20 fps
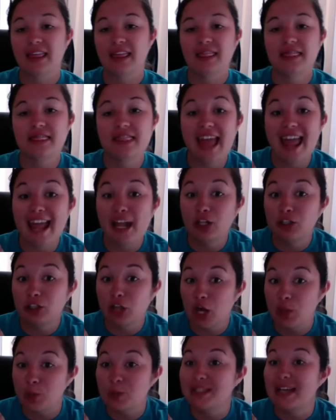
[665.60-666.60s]
They
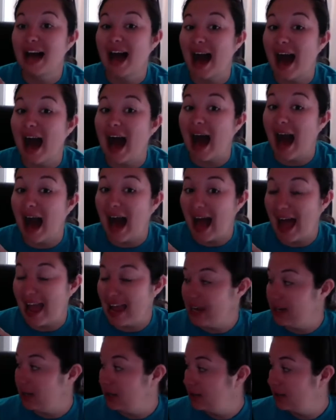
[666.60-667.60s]
glow to
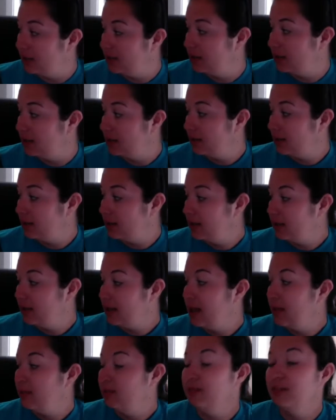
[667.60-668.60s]
hide.
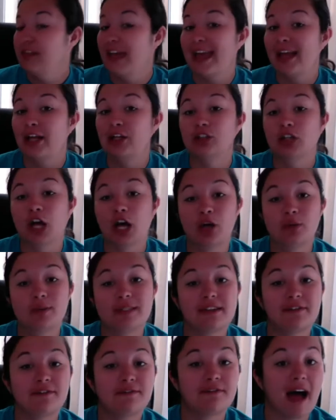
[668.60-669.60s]
They glow
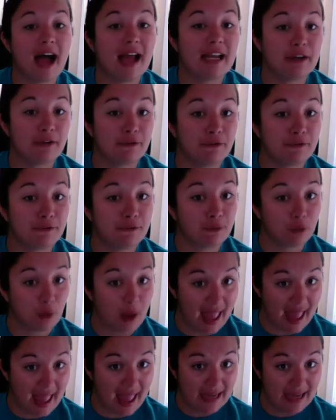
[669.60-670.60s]
to find a
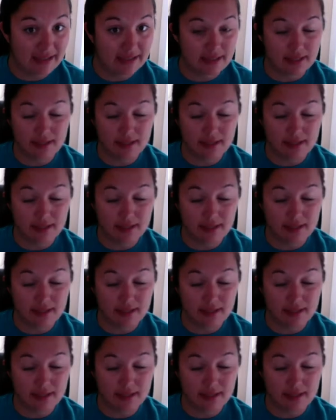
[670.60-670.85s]
friend.